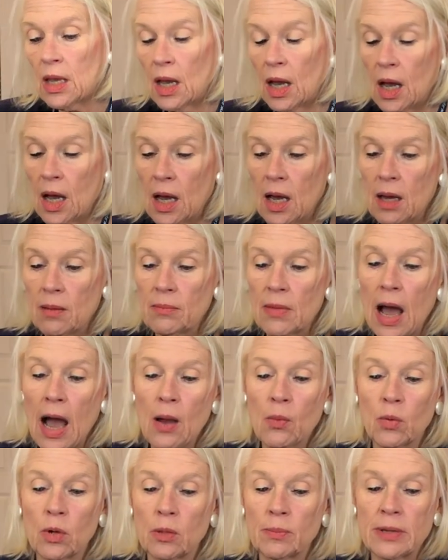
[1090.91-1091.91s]
I
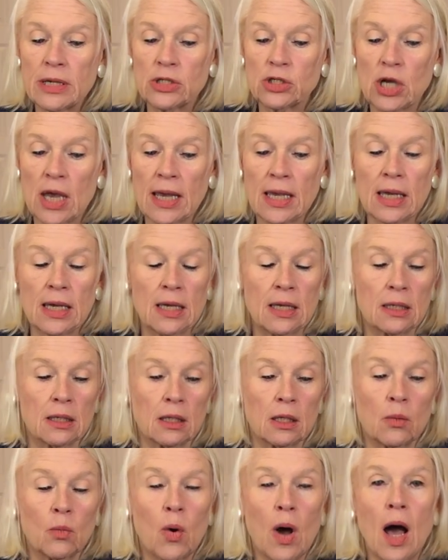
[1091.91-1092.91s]
will be checking in a
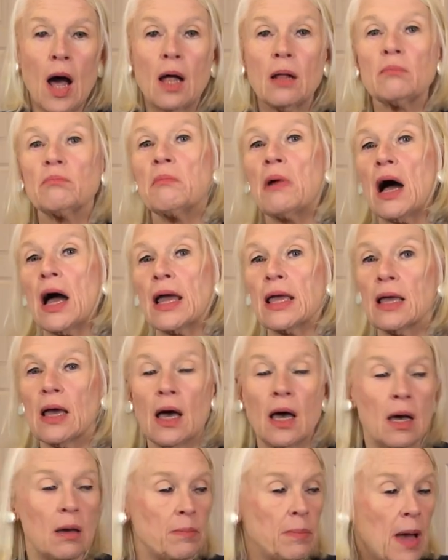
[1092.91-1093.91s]
little while my
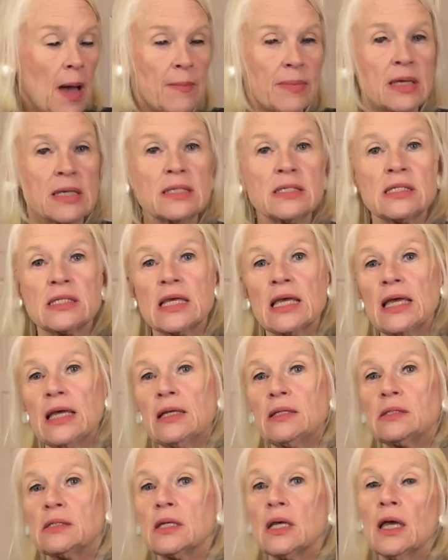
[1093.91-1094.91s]
pumpkin
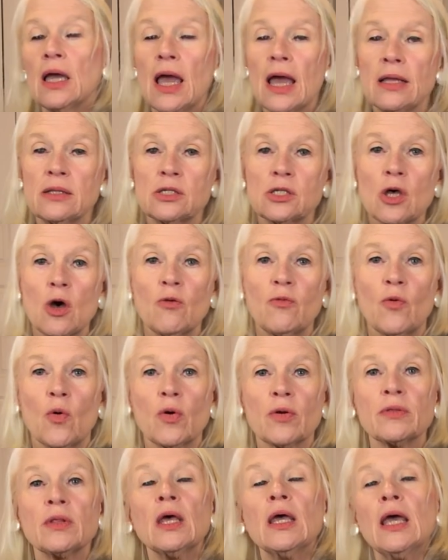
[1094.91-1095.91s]
seeds and so
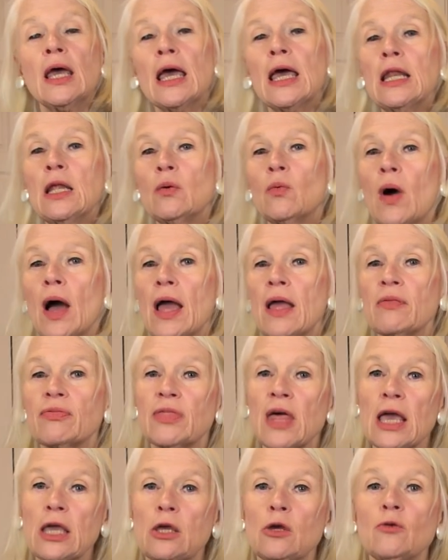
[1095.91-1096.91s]
forth. Anyway,
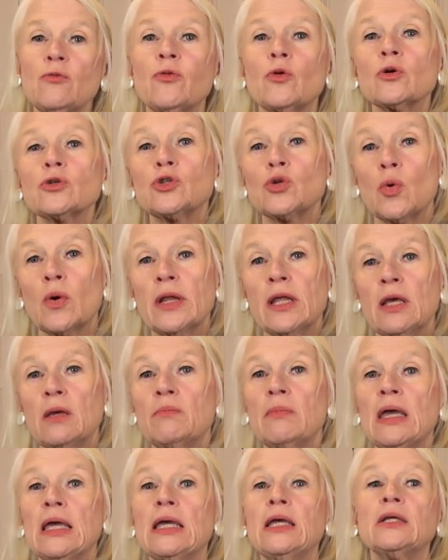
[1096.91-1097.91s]
thank you for joining
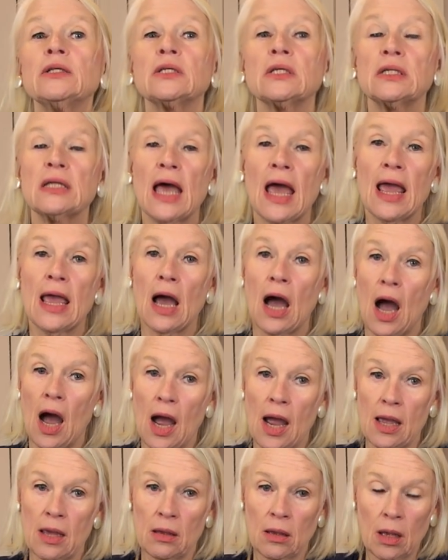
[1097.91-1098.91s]
me today.
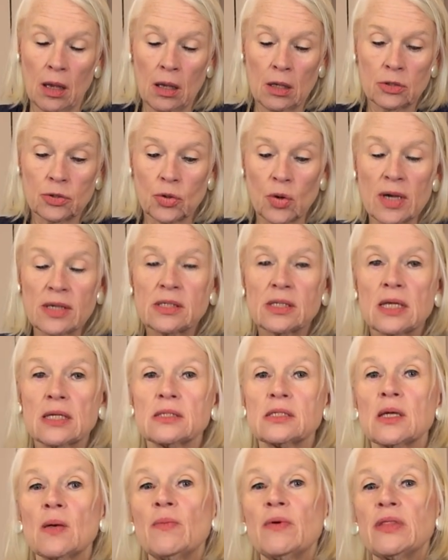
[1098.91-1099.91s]
I trust that
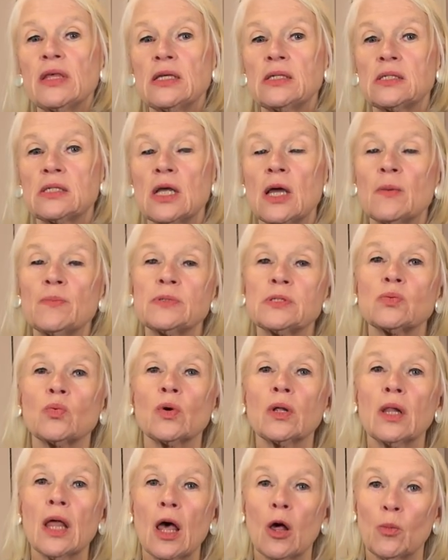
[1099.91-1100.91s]
some of these tips
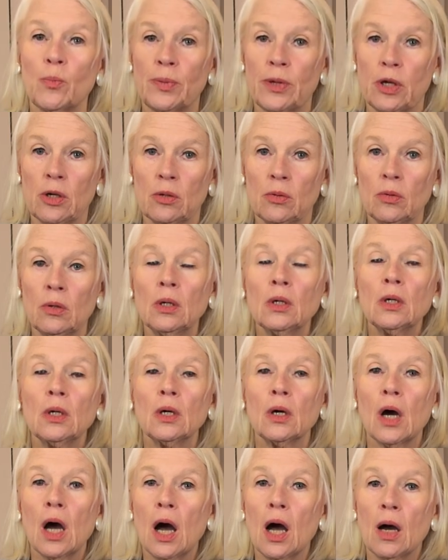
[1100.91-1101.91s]
will help you
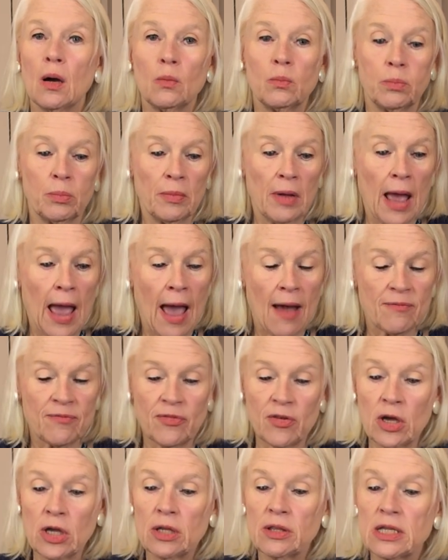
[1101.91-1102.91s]
have
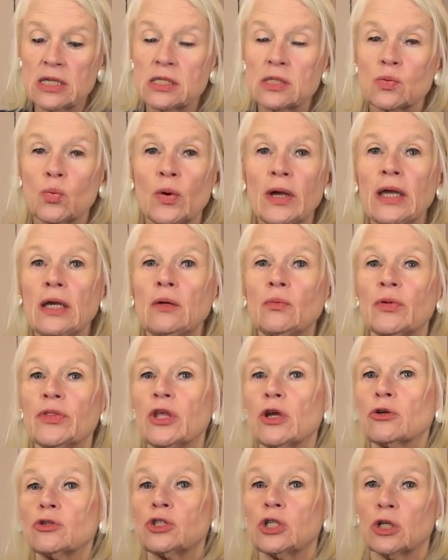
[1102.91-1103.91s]
fun this week with
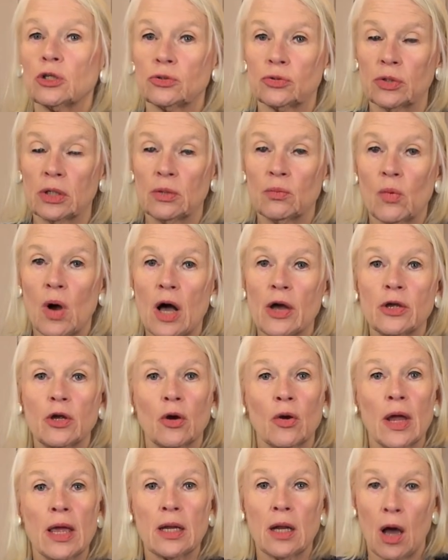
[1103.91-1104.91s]
your children while
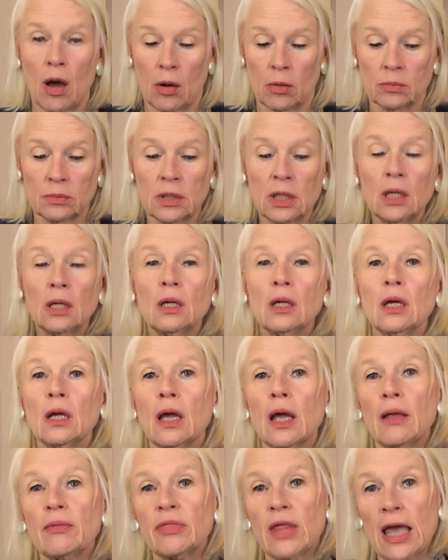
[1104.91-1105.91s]
you're at home.
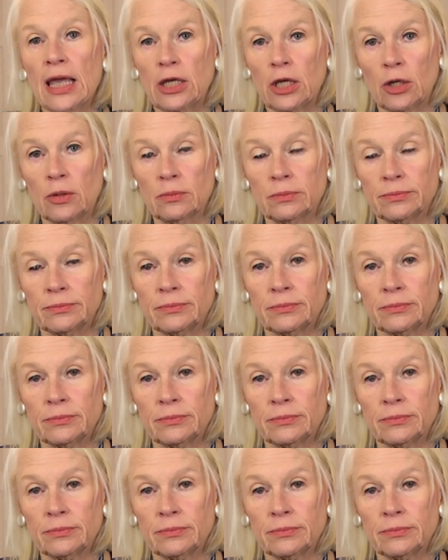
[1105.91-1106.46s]
Thank you.